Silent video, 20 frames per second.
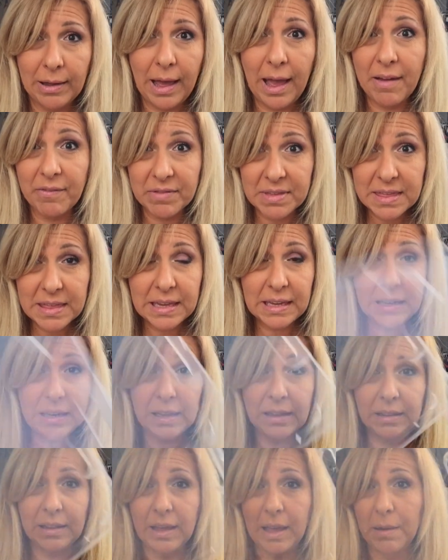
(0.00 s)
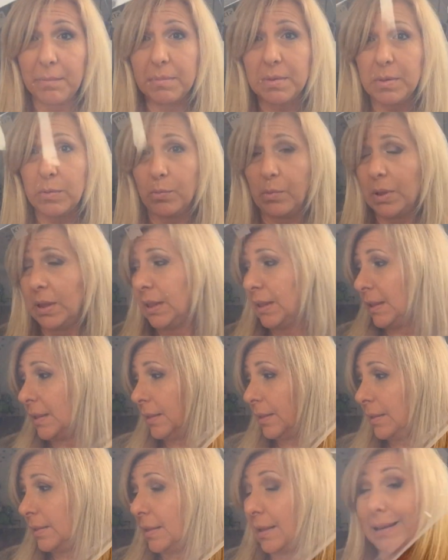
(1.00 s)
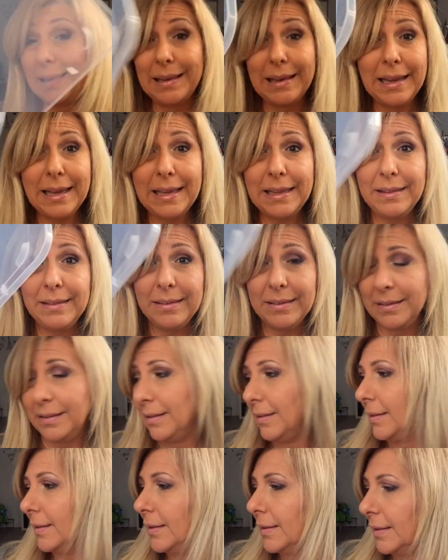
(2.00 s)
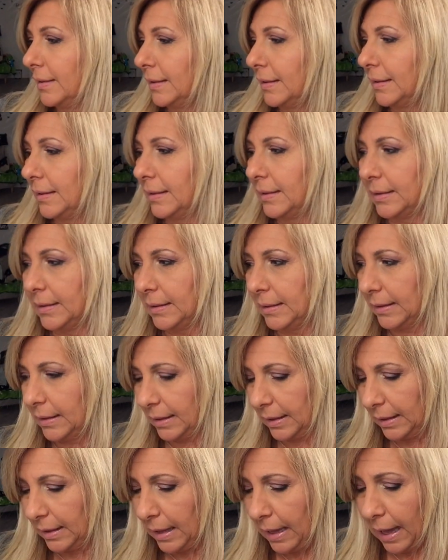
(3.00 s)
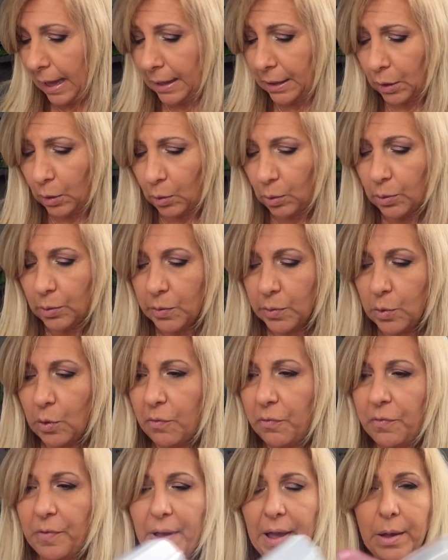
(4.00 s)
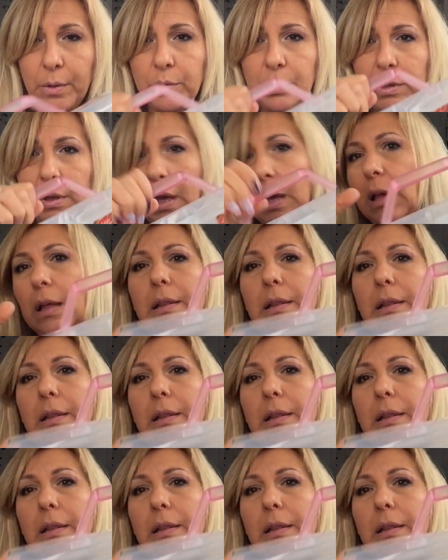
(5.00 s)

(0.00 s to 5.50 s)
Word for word: have seen it comes with the lid. I also found